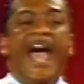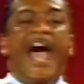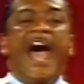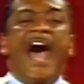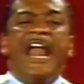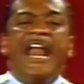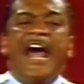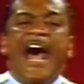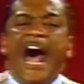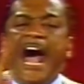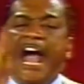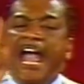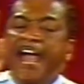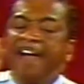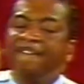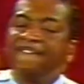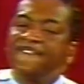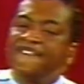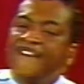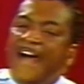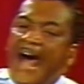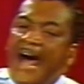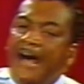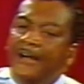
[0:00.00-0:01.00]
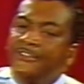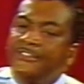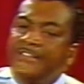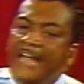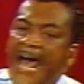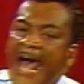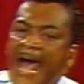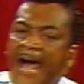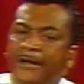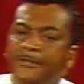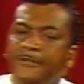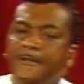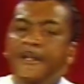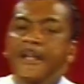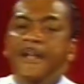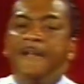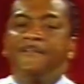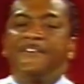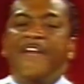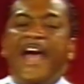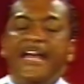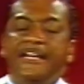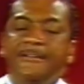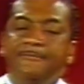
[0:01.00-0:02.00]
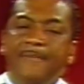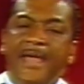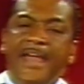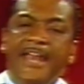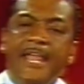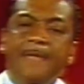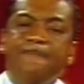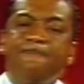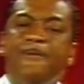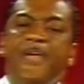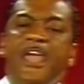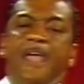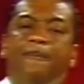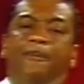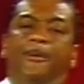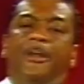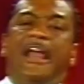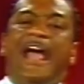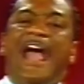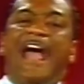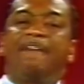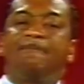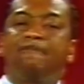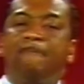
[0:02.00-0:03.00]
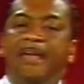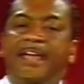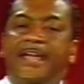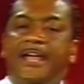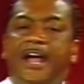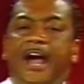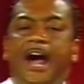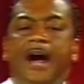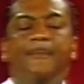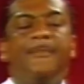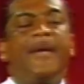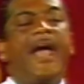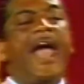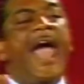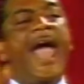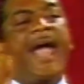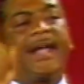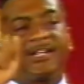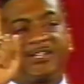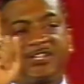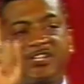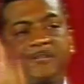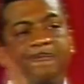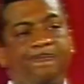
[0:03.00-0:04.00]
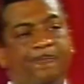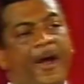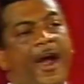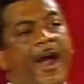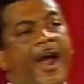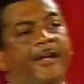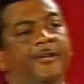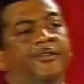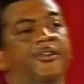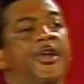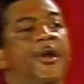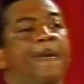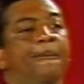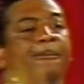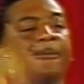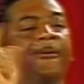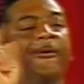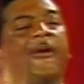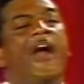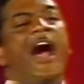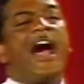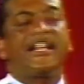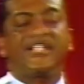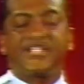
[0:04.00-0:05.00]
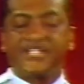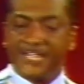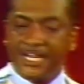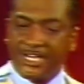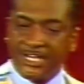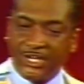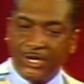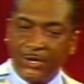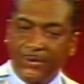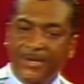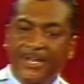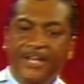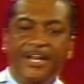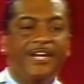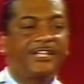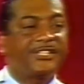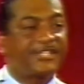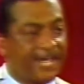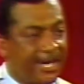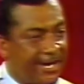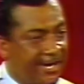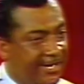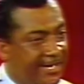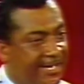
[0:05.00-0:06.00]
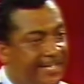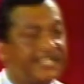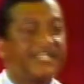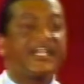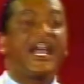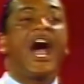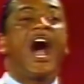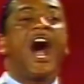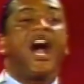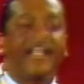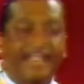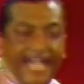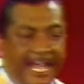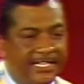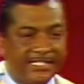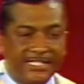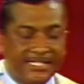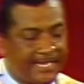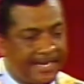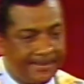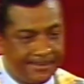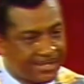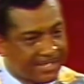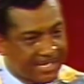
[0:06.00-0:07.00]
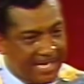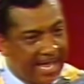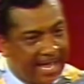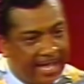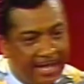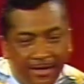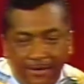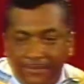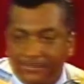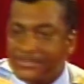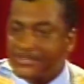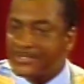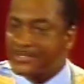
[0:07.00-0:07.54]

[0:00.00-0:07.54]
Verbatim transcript: And I have found out that many people have become expert prosecuting attorneys against themselves.